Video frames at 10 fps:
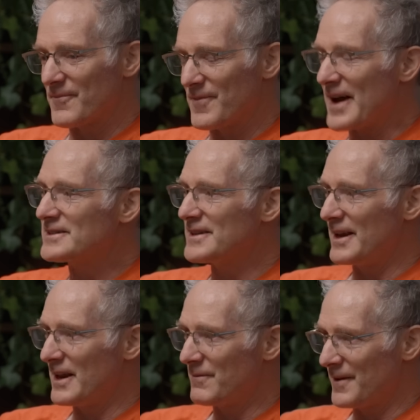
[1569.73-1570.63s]

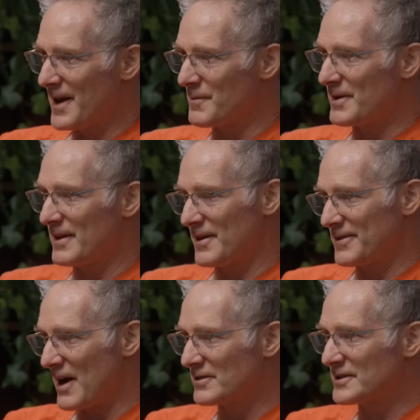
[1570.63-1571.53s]
fascinating phenomenon
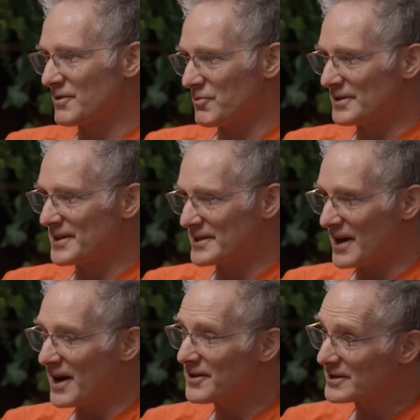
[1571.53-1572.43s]
that the outside world does
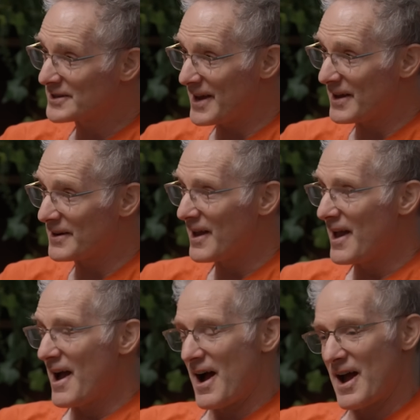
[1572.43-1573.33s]
not understand.
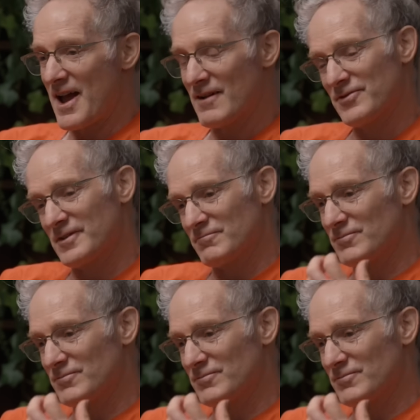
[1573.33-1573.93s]
Mm-hmm. I have the